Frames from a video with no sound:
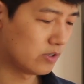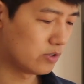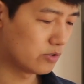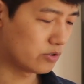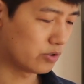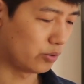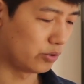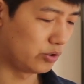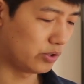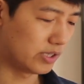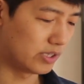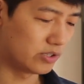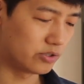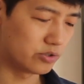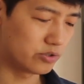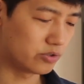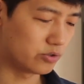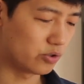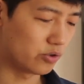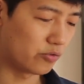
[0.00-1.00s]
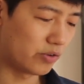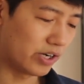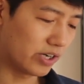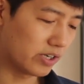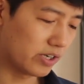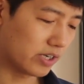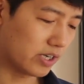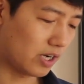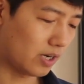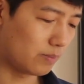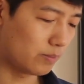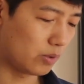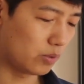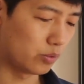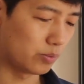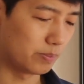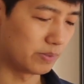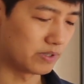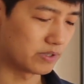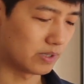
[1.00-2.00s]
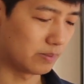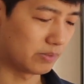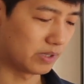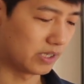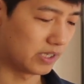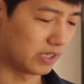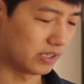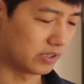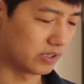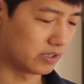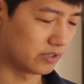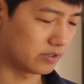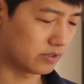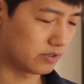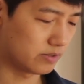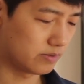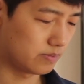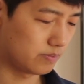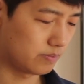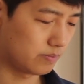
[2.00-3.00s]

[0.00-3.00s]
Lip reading: So you can your regular combo would be something like this: